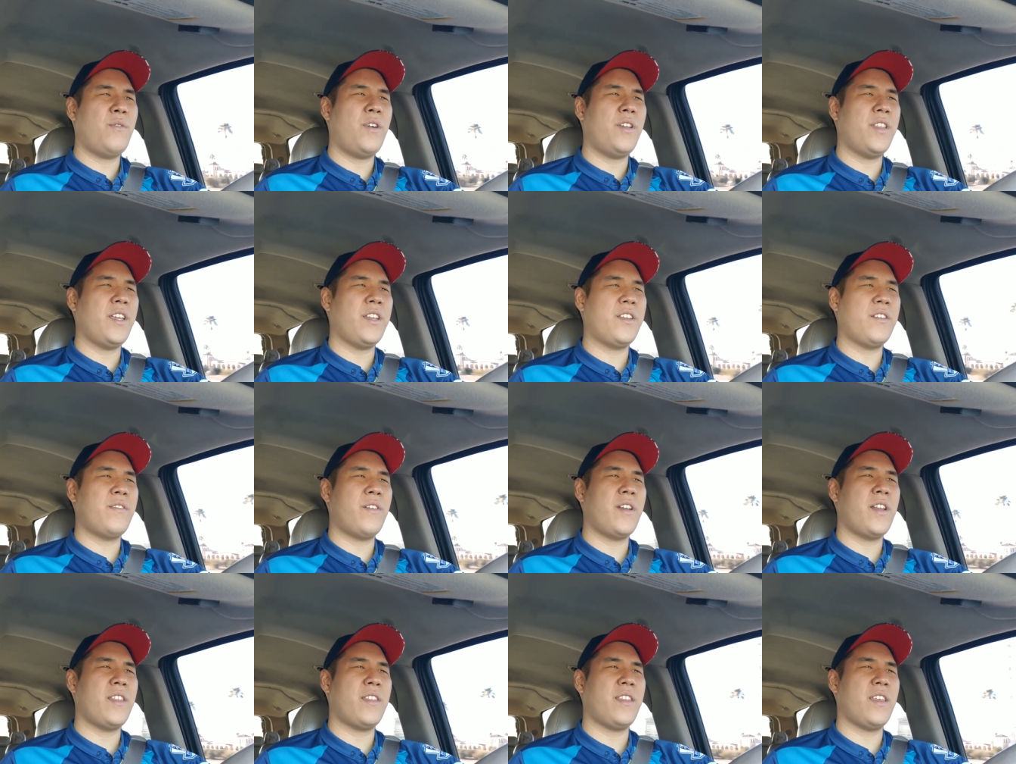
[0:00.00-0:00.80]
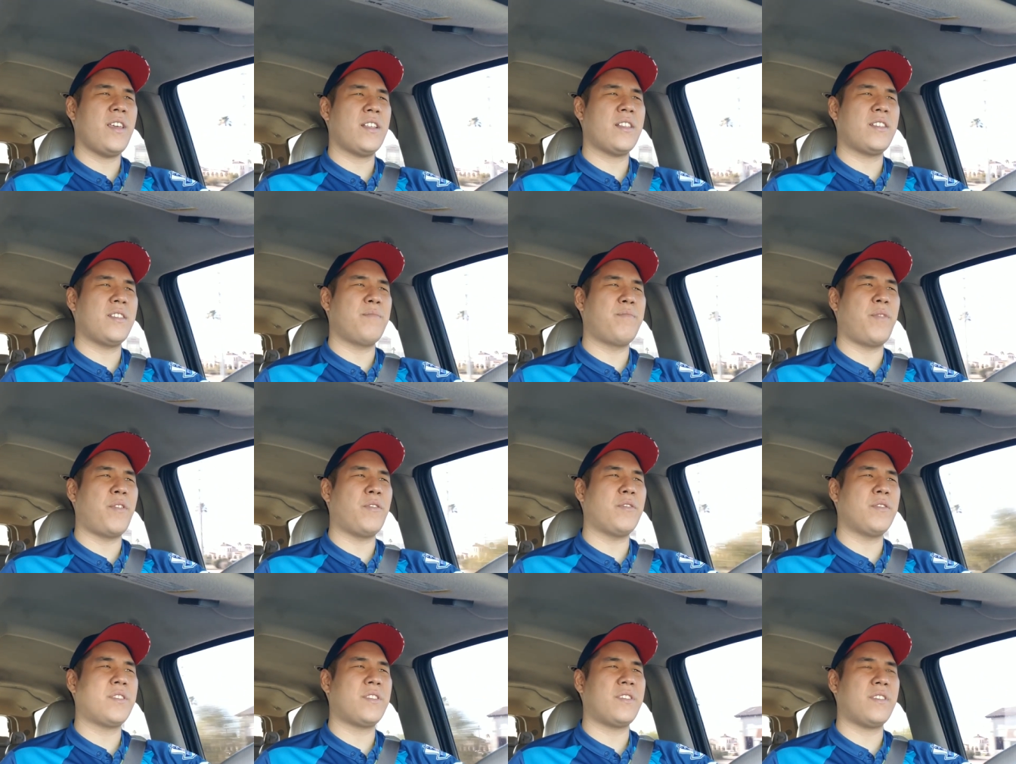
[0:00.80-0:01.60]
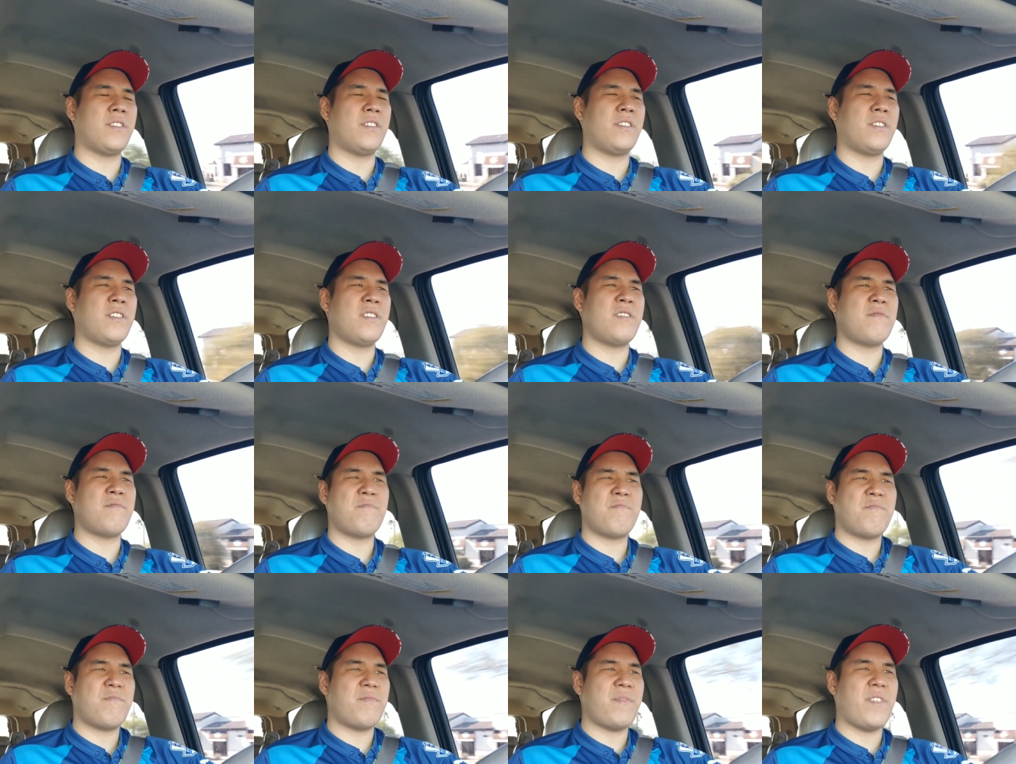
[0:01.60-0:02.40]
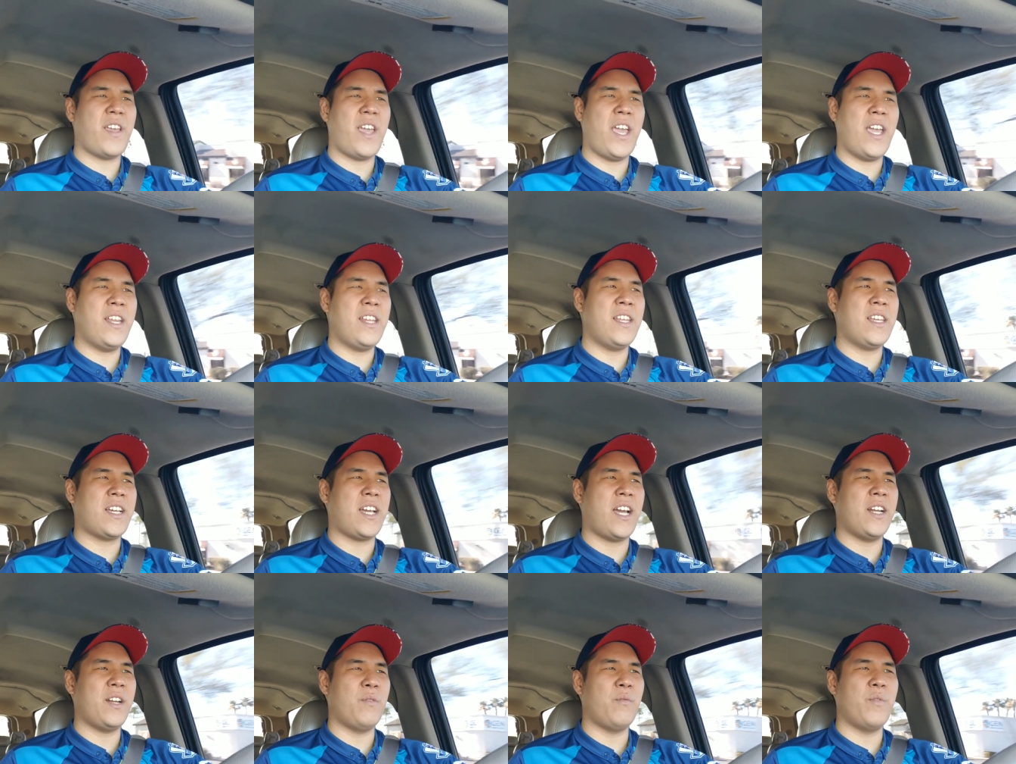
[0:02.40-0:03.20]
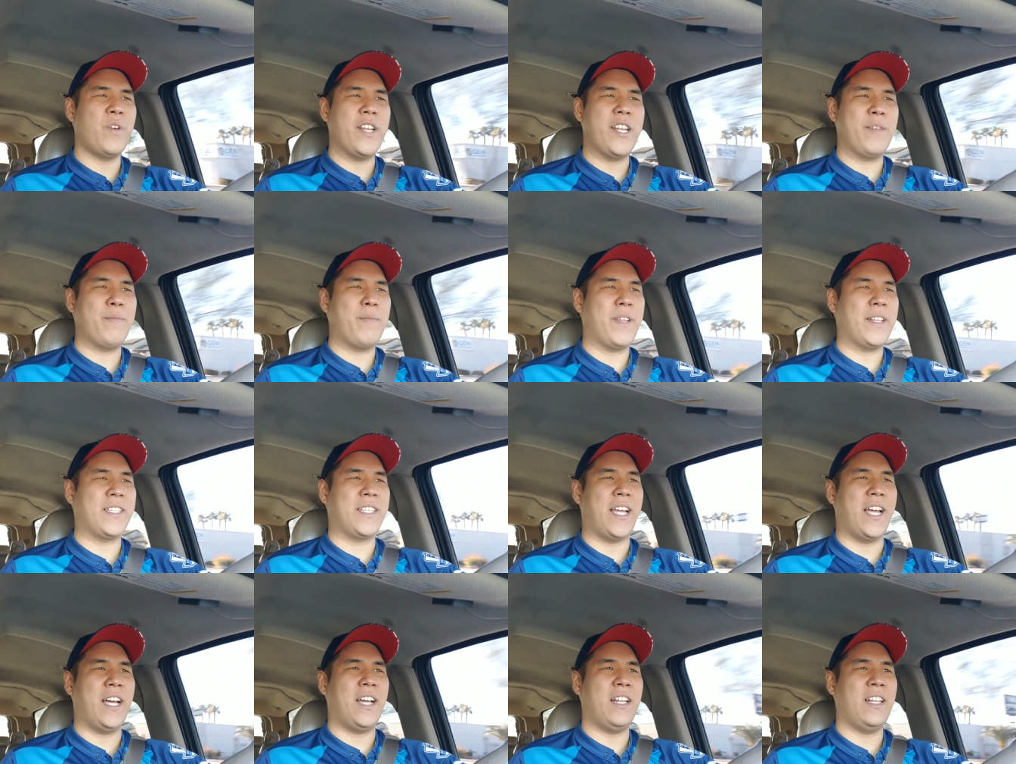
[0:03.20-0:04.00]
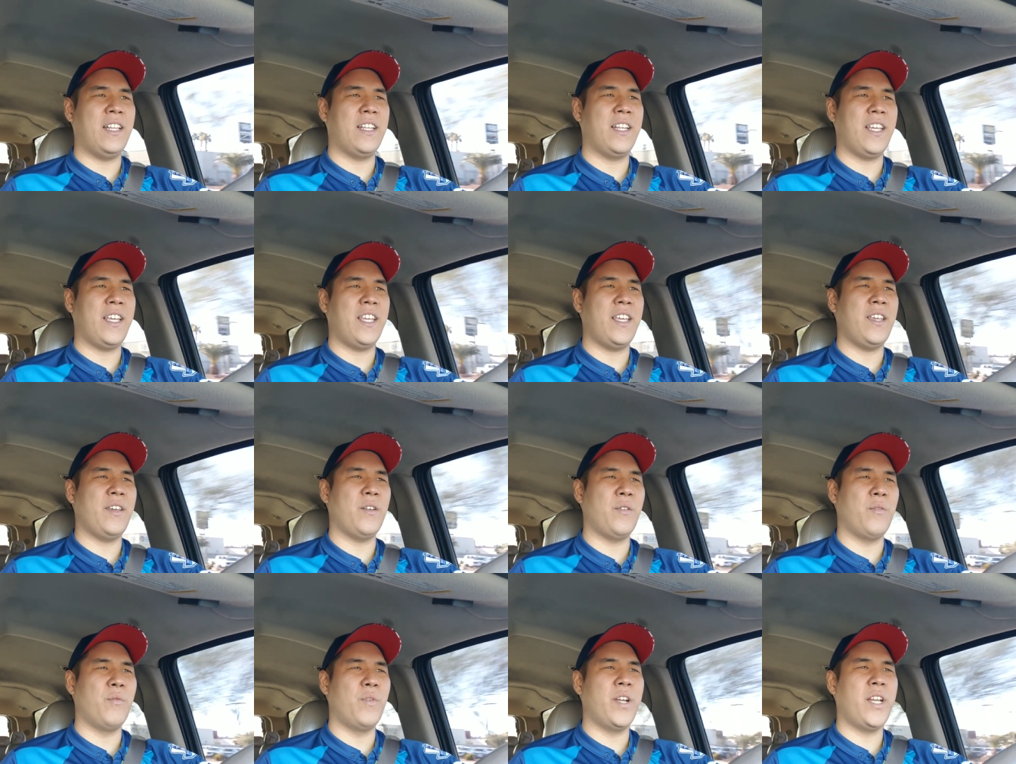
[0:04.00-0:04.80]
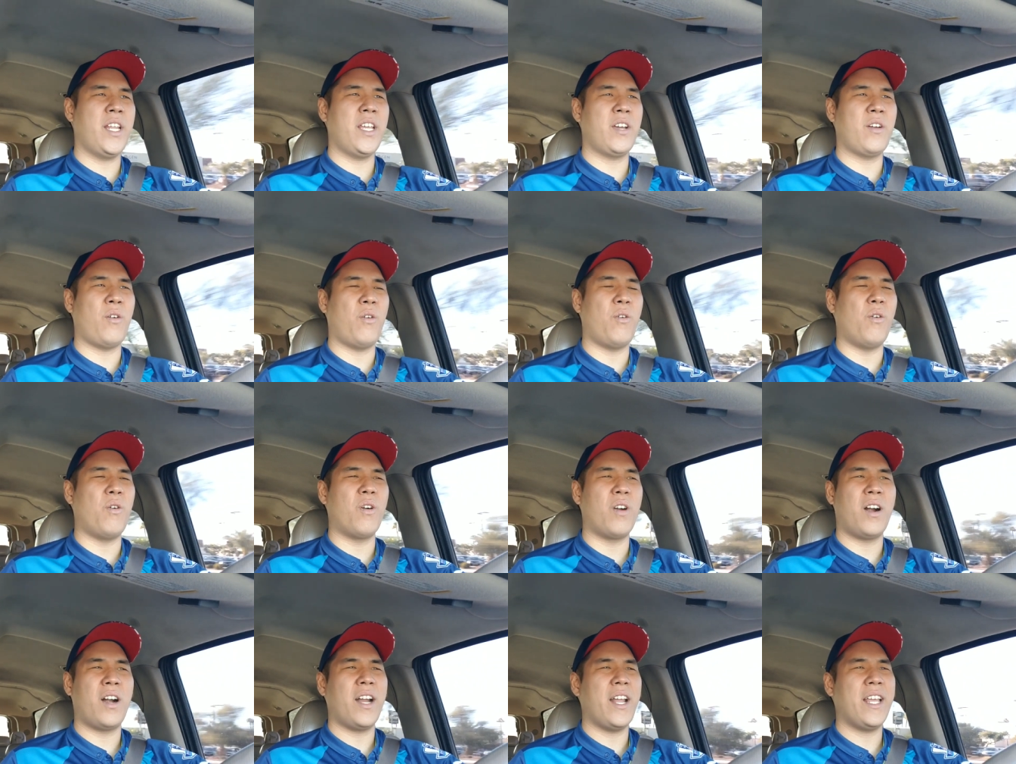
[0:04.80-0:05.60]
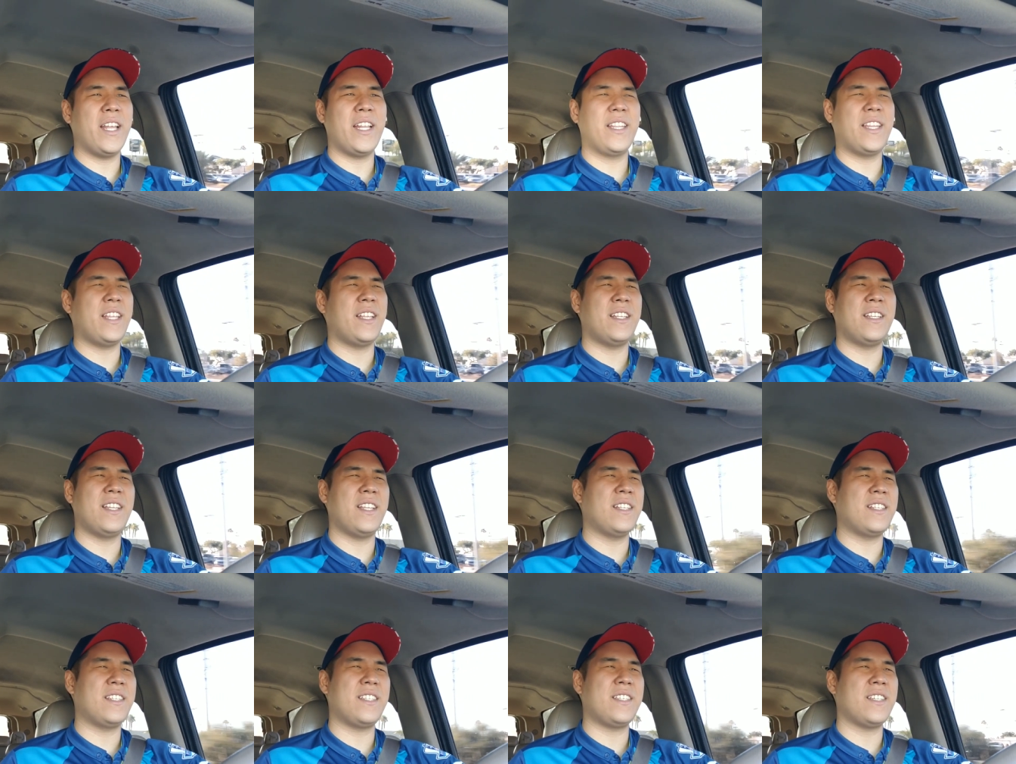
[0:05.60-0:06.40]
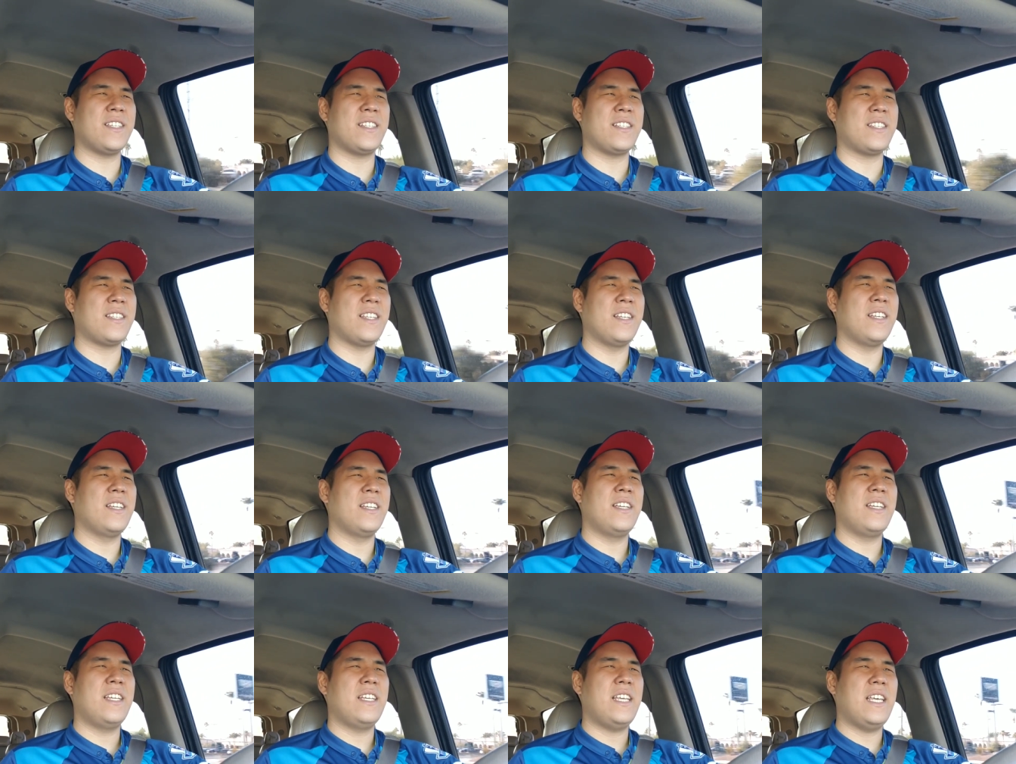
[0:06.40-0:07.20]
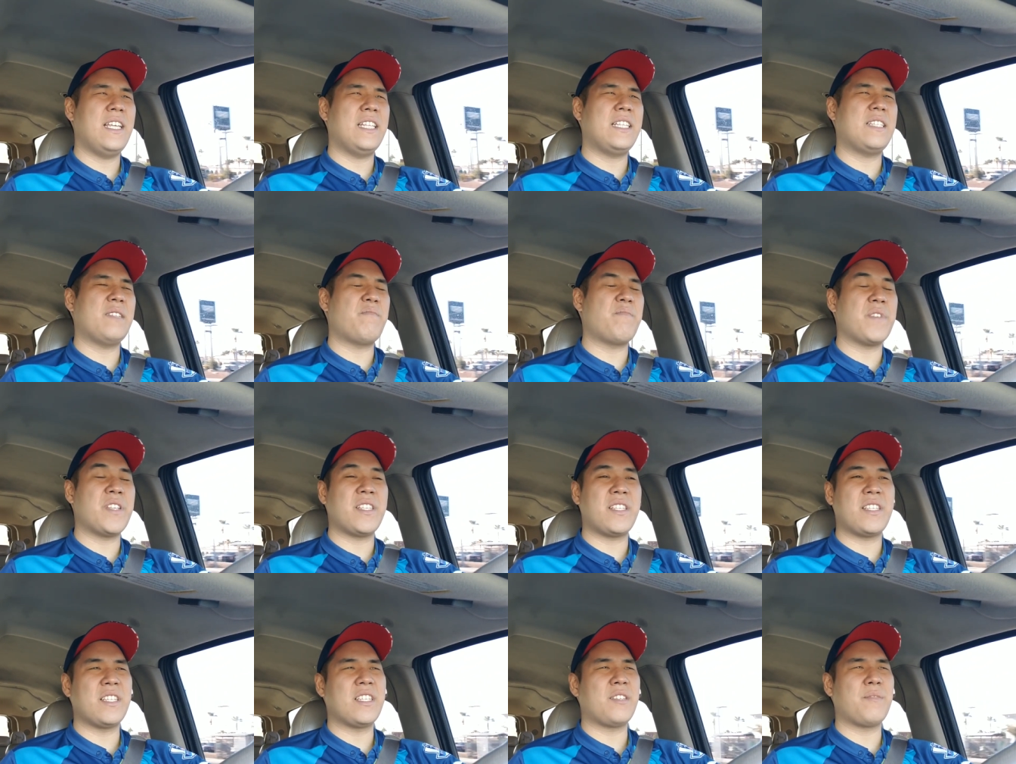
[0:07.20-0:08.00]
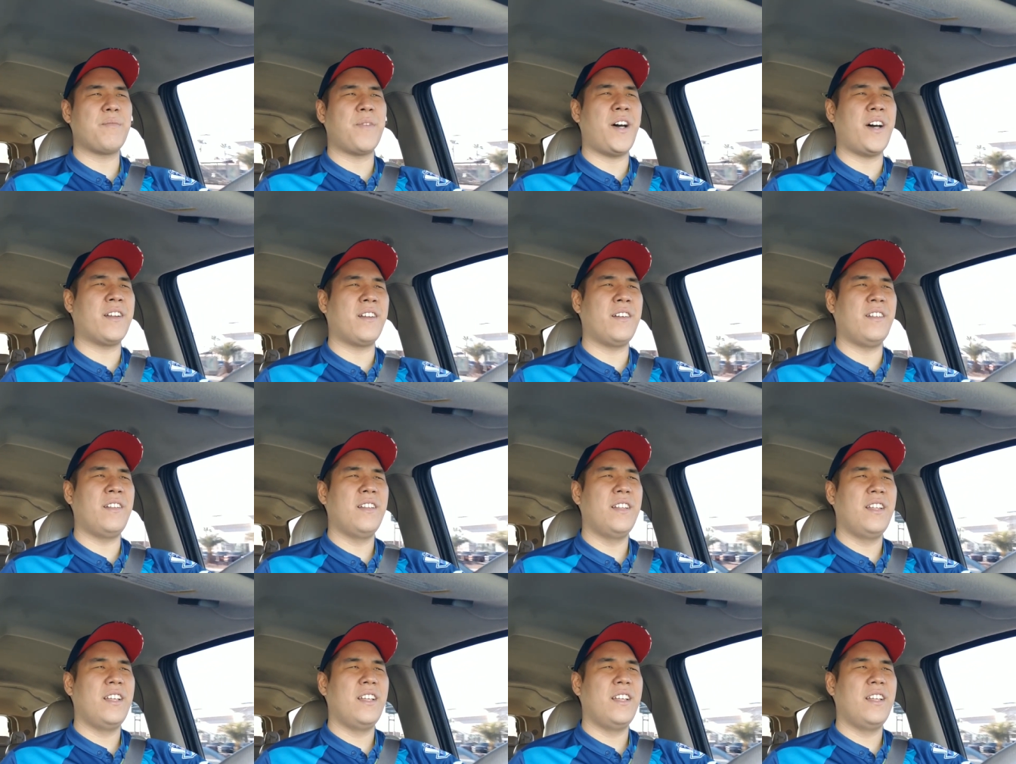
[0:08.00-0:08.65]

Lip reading: will they do anything to bolster any kind of winning mentality, winning core. It's a business model.